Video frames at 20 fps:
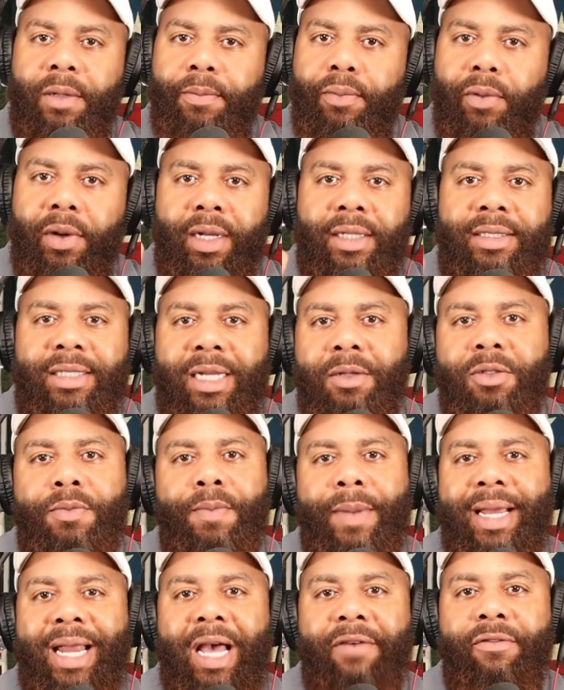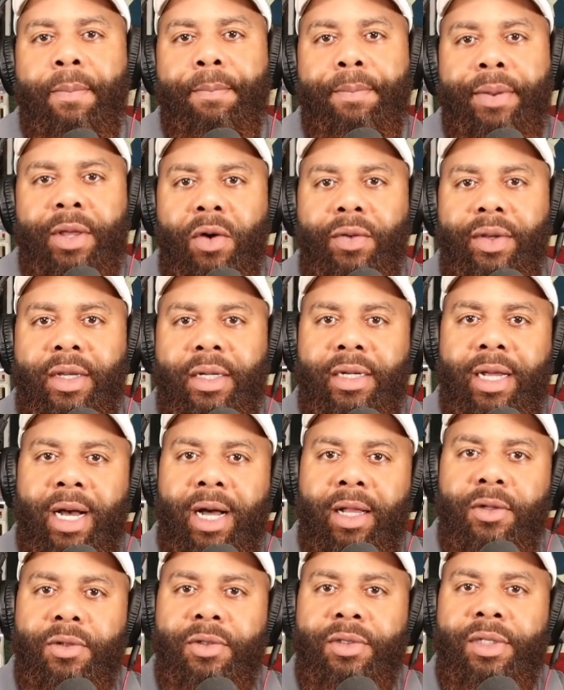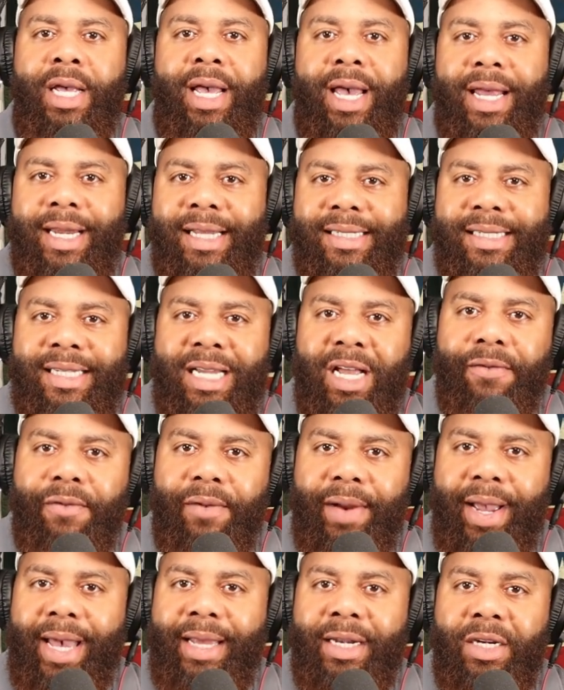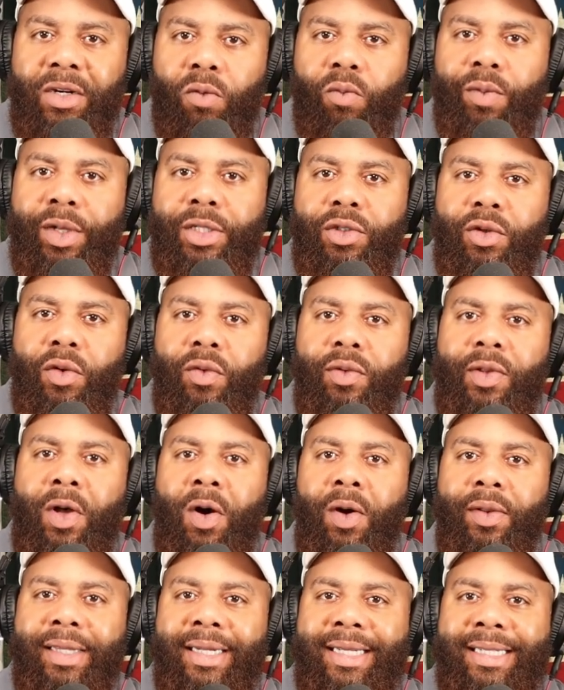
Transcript: LeBron James might have a billion dollars, and he's never had an original thought